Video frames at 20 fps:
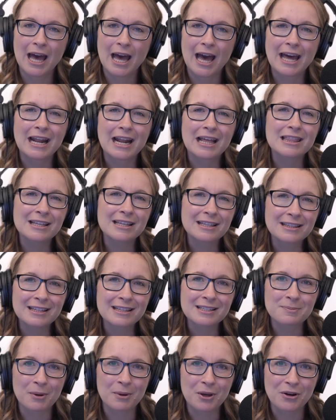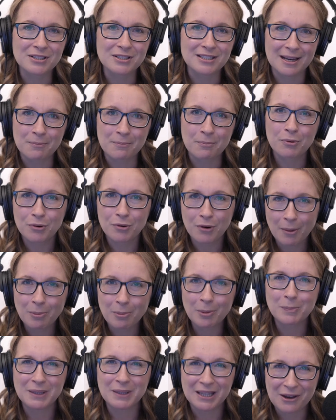And I think that's because I
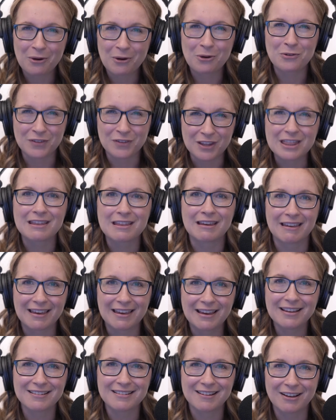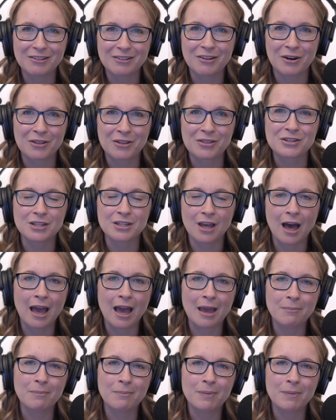probably overthink it a lot of the time.